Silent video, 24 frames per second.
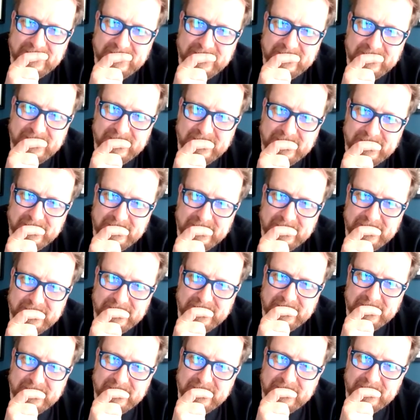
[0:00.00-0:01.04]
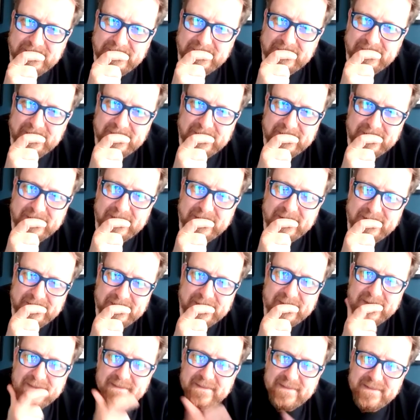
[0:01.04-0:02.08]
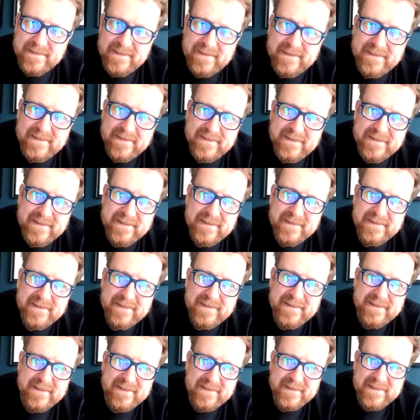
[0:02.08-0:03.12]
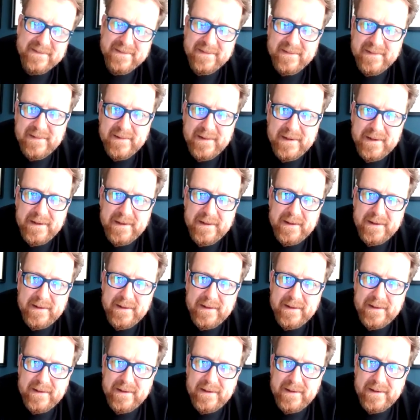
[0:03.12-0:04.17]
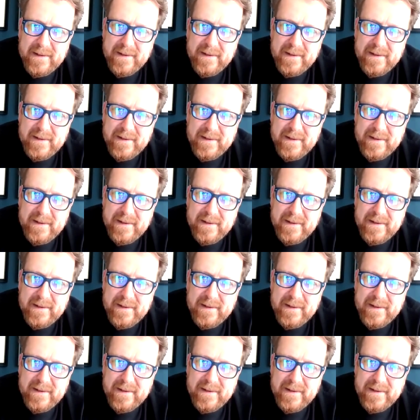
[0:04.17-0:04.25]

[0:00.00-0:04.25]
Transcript: This person isn't speaking.